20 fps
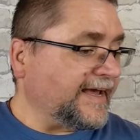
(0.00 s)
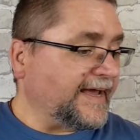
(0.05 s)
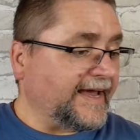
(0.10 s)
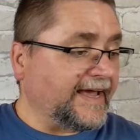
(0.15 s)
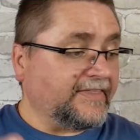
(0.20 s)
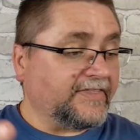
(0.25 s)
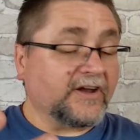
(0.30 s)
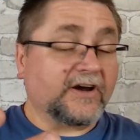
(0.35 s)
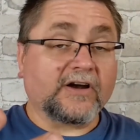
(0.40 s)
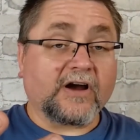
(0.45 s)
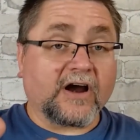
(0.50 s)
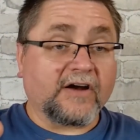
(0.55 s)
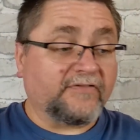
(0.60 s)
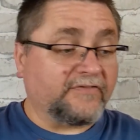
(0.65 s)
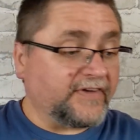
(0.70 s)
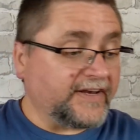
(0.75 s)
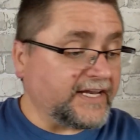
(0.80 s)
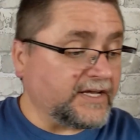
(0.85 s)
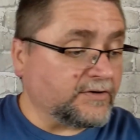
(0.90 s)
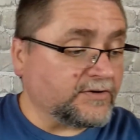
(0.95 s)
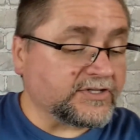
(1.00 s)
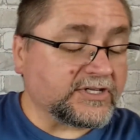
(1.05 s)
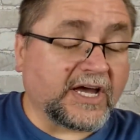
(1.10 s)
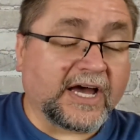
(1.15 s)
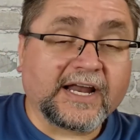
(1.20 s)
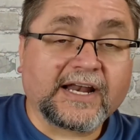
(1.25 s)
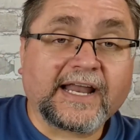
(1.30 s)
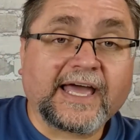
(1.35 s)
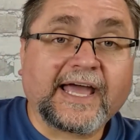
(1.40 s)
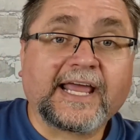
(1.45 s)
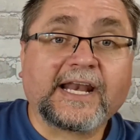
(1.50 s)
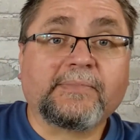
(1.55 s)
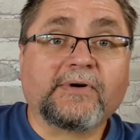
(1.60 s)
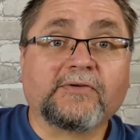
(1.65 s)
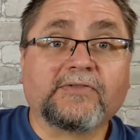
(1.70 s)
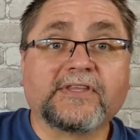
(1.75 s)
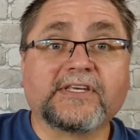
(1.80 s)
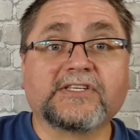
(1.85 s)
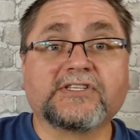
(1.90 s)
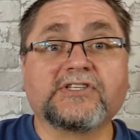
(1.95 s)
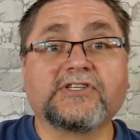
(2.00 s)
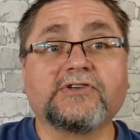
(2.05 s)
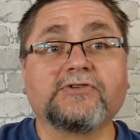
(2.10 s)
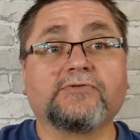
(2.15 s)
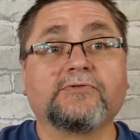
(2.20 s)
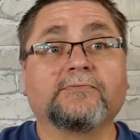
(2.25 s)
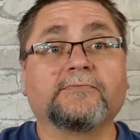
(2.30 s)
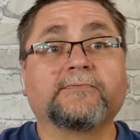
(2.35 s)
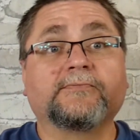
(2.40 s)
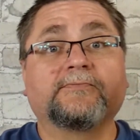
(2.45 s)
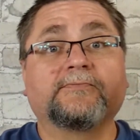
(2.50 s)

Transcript: and there are videos online about this too.